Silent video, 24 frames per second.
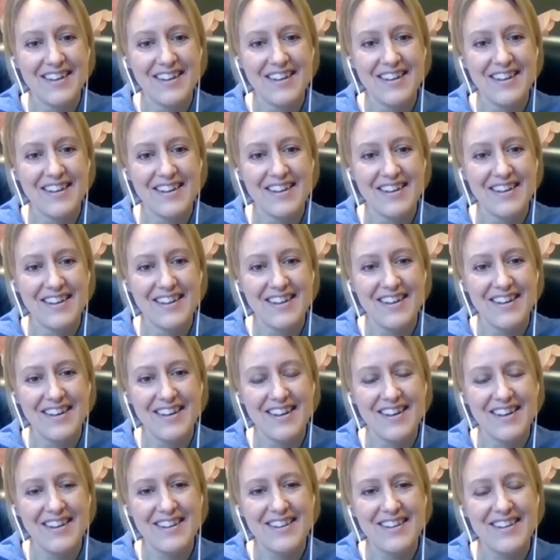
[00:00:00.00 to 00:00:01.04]

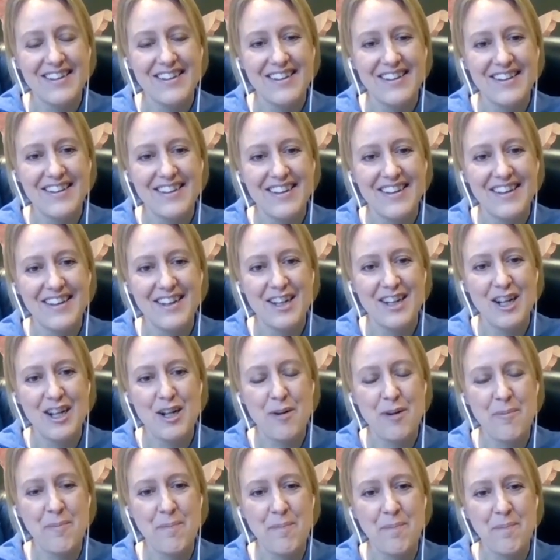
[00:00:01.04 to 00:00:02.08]

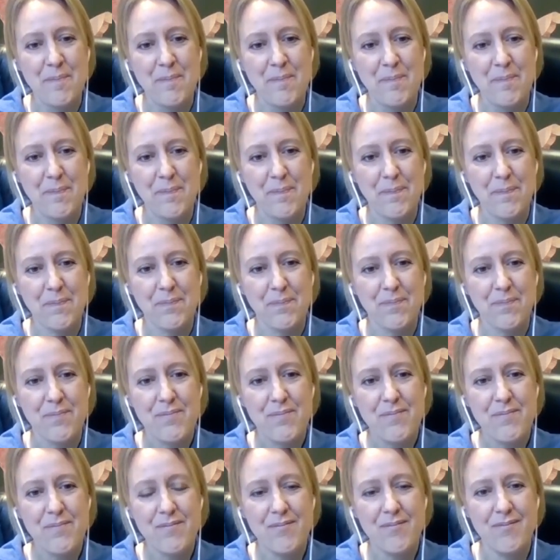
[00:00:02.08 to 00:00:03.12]

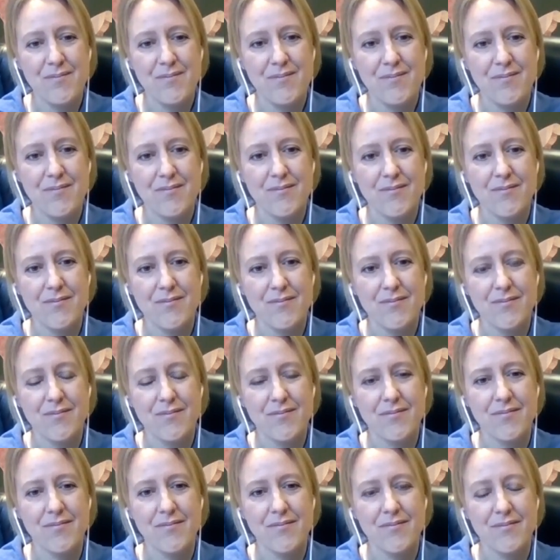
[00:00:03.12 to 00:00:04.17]

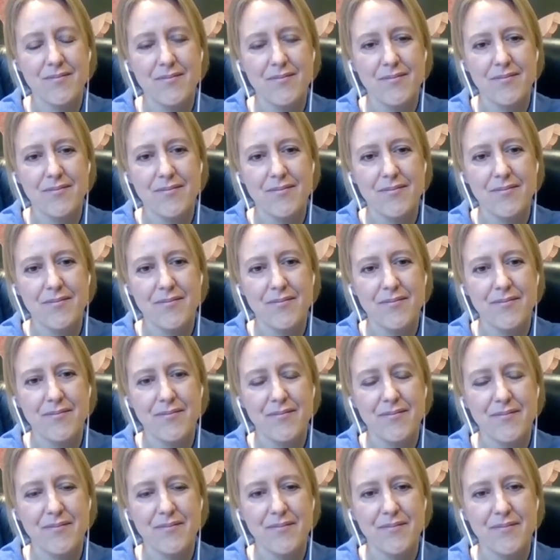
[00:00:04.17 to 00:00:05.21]

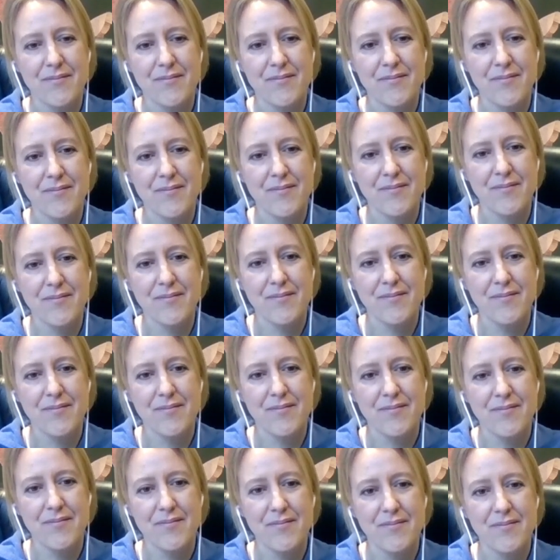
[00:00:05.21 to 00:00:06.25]

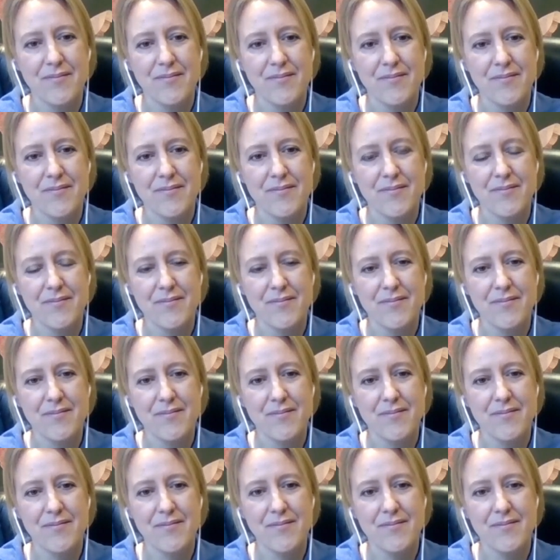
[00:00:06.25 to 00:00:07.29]

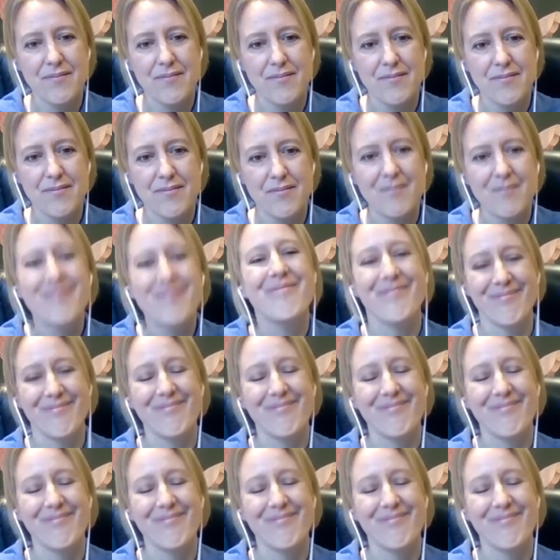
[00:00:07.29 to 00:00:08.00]
(not speaking)